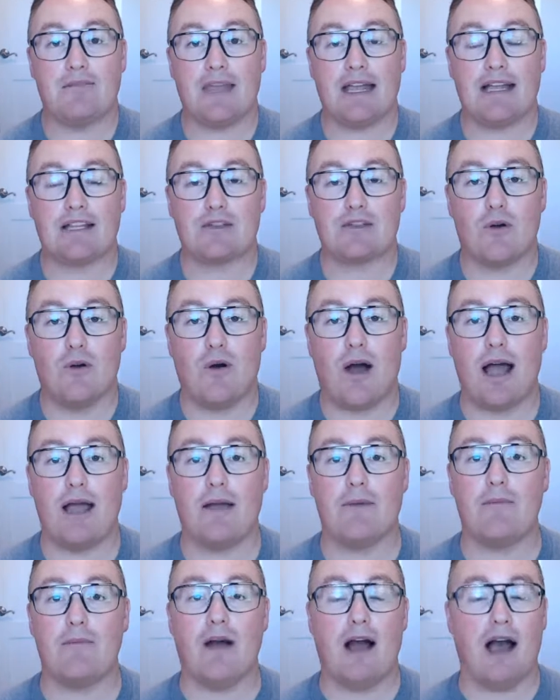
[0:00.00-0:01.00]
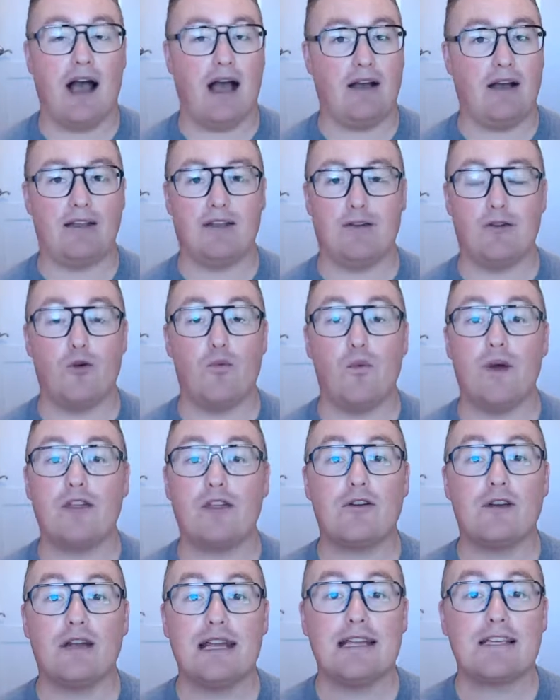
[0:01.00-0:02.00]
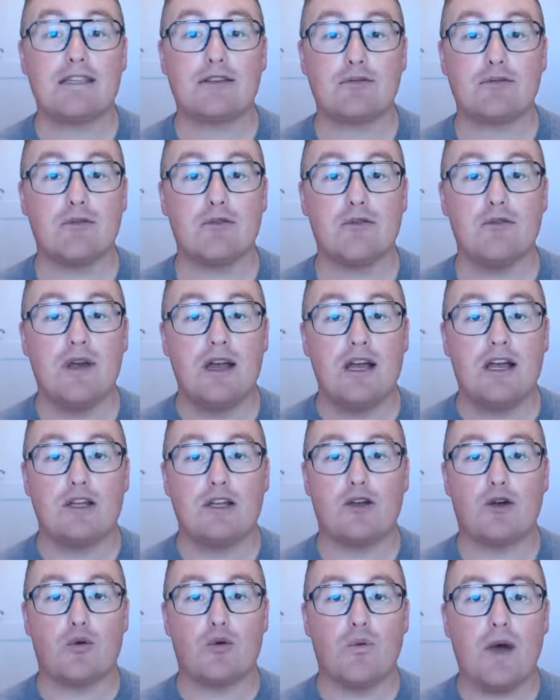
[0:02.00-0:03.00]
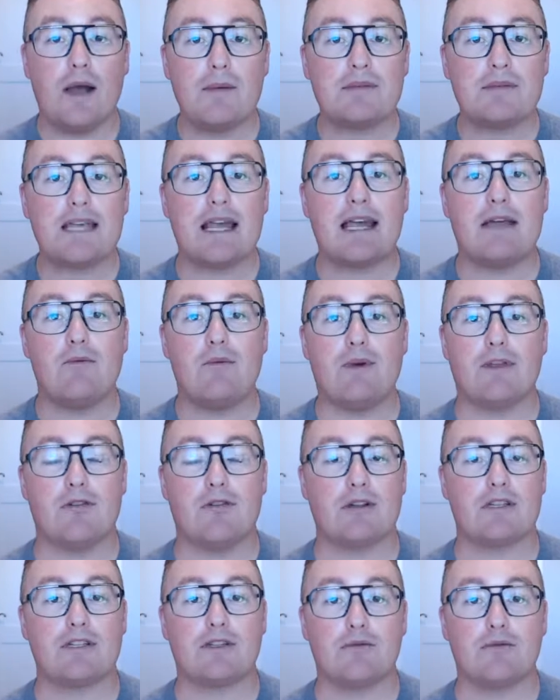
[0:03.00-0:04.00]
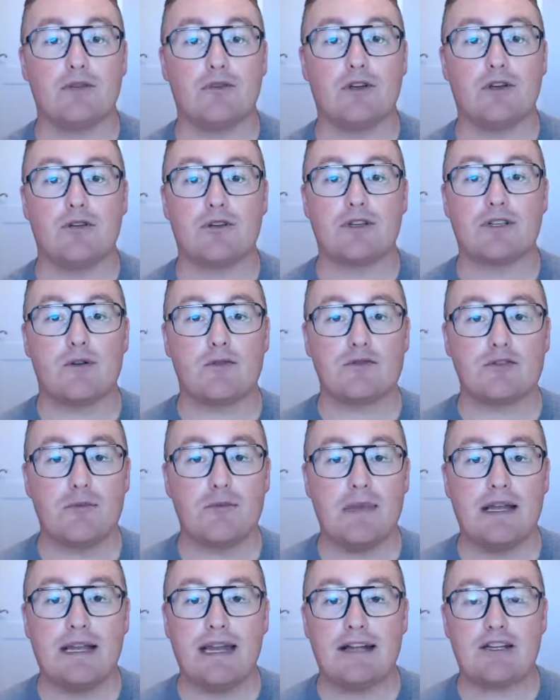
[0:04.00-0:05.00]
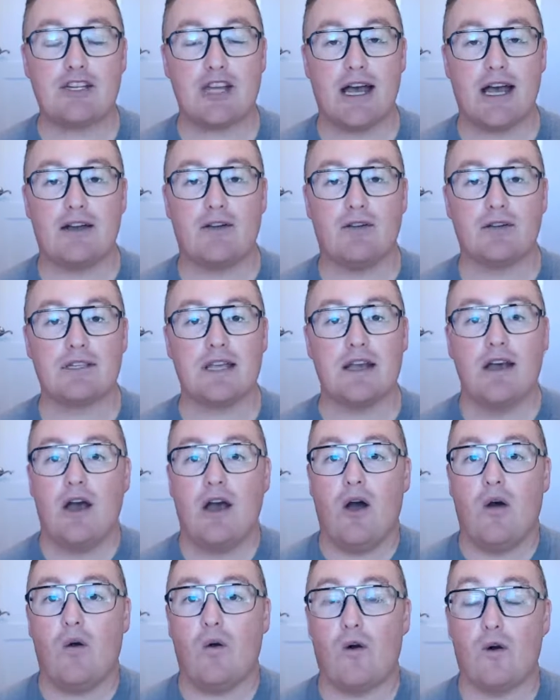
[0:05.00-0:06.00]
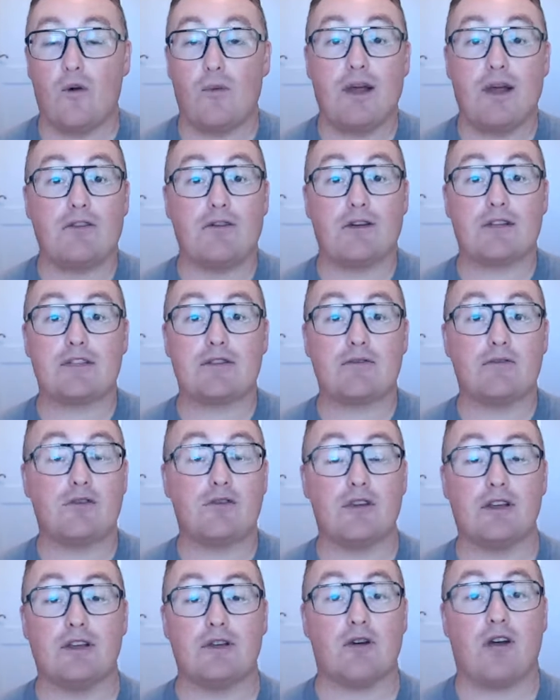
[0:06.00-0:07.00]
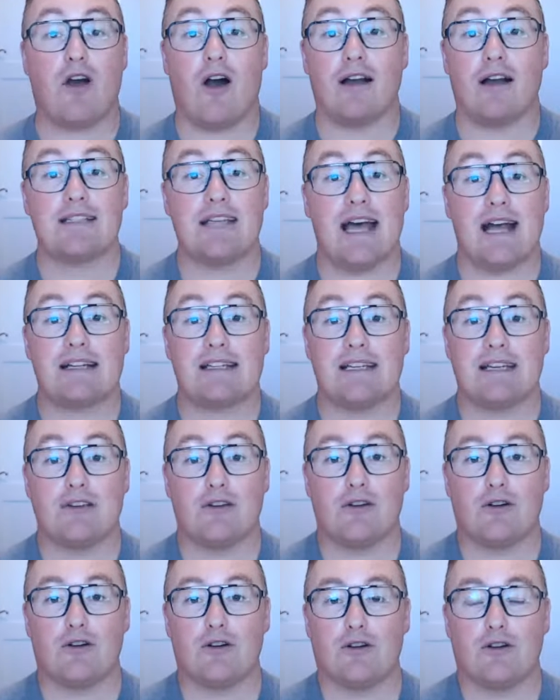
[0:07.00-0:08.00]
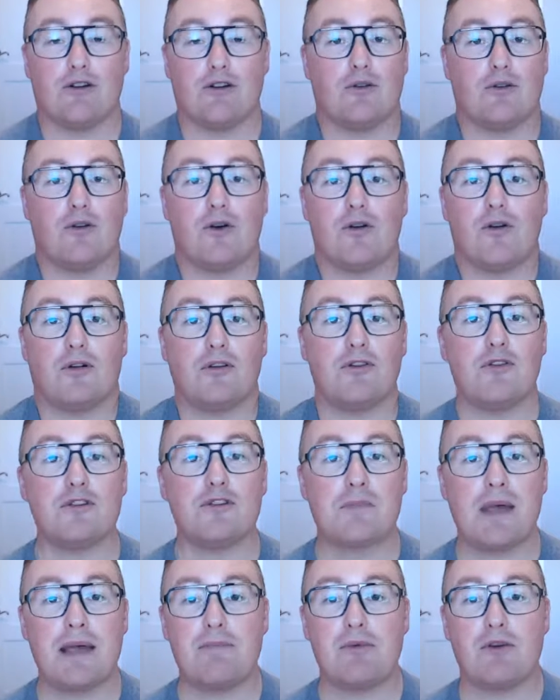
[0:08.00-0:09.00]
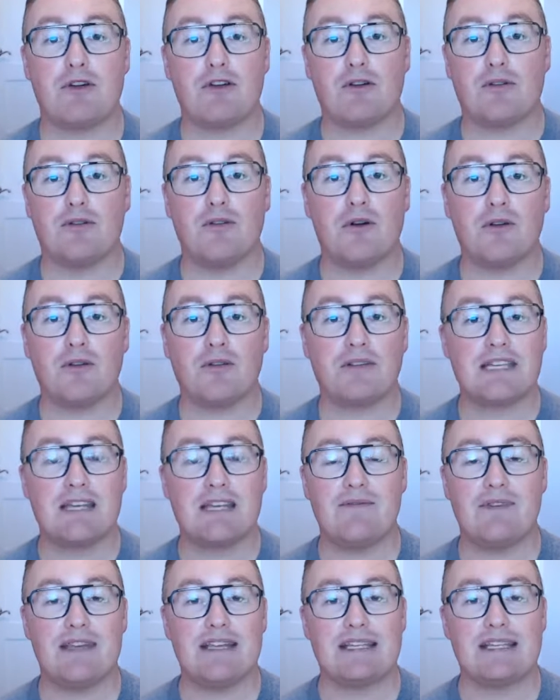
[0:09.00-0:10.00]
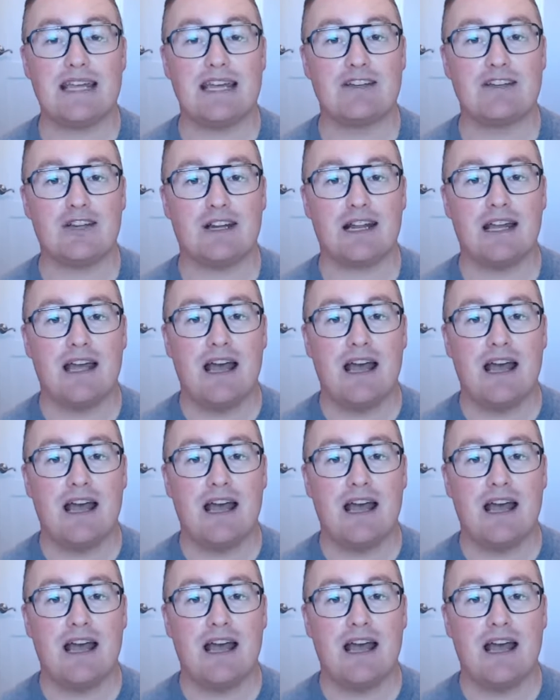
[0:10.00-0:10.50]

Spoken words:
so whether it is through your website, whether it's through your social media channels, or whether it's through contacting your local newspaper, your local TV station,